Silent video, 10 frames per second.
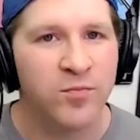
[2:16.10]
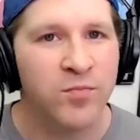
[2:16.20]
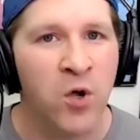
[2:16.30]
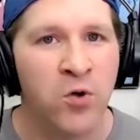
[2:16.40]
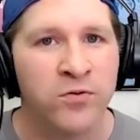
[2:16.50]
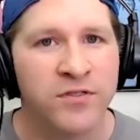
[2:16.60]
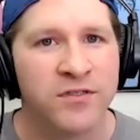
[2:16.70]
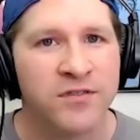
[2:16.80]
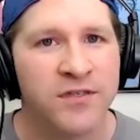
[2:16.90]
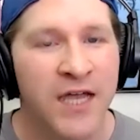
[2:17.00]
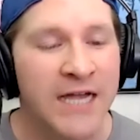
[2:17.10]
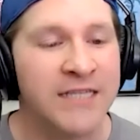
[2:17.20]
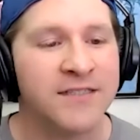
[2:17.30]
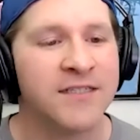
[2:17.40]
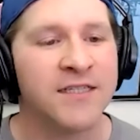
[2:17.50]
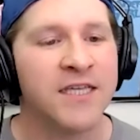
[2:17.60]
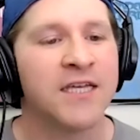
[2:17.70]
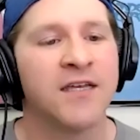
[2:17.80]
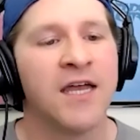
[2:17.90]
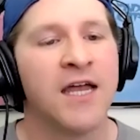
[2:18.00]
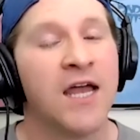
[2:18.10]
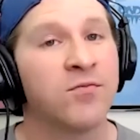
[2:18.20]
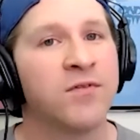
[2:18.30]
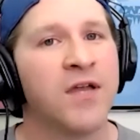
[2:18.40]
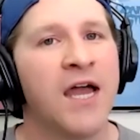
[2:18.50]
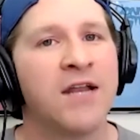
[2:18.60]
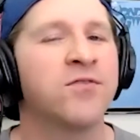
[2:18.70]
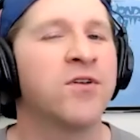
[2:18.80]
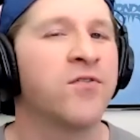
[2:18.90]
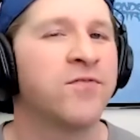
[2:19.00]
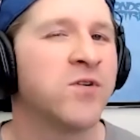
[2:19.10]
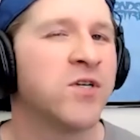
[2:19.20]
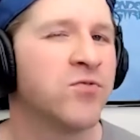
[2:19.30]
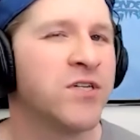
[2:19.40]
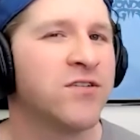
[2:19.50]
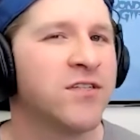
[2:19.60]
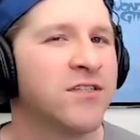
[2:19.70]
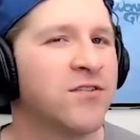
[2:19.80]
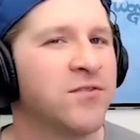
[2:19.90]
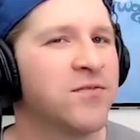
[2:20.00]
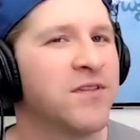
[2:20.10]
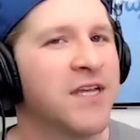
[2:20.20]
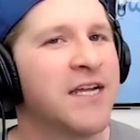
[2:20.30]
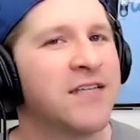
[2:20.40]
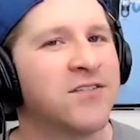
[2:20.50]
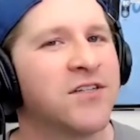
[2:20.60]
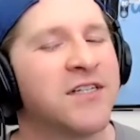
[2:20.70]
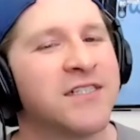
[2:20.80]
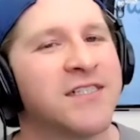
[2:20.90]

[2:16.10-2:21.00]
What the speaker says: post constantly. I don't know if you agree or disagree with that, Astra.